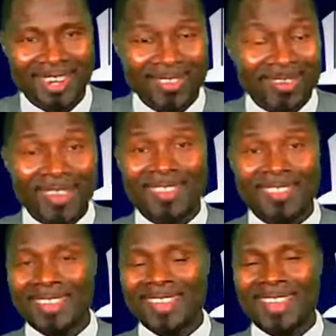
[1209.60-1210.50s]
So let's
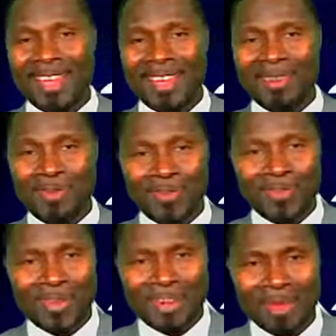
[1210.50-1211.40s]
say
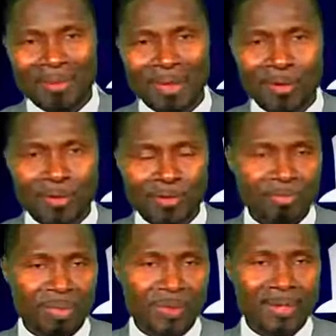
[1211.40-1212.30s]
Kojo and Amma
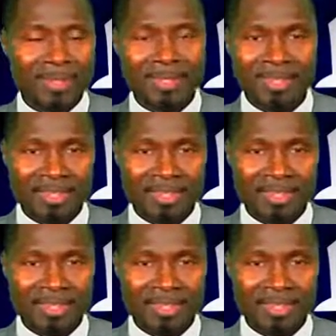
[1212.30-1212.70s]
got married,